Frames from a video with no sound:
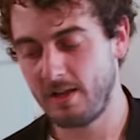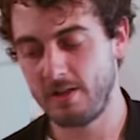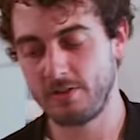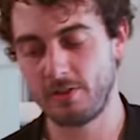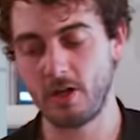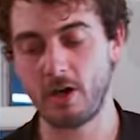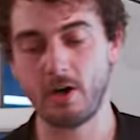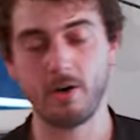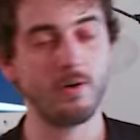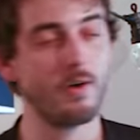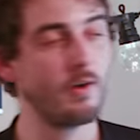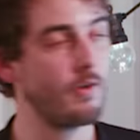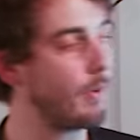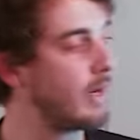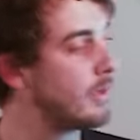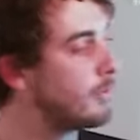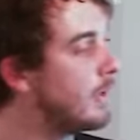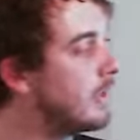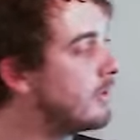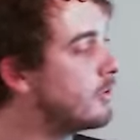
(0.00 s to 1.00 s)
Now,
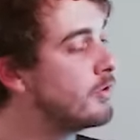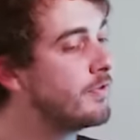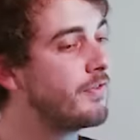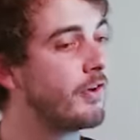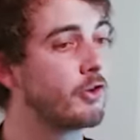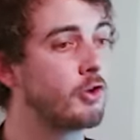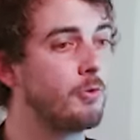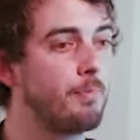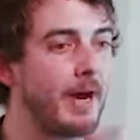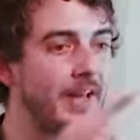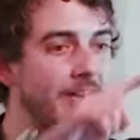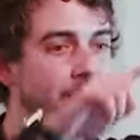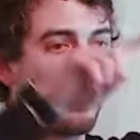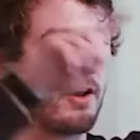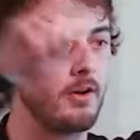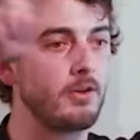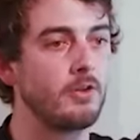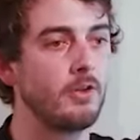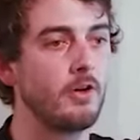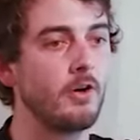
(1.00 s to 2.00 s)
what we'll do for the
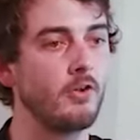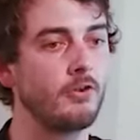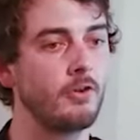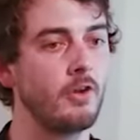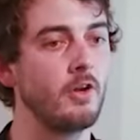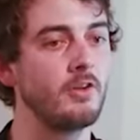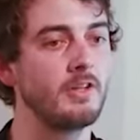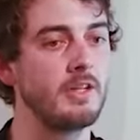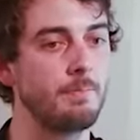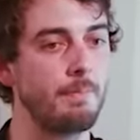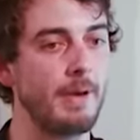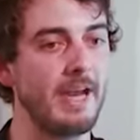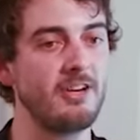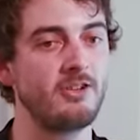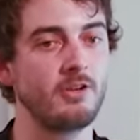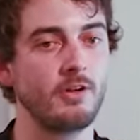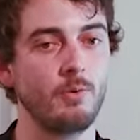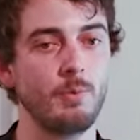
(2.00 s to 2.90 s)
banner, you know, on the landing page,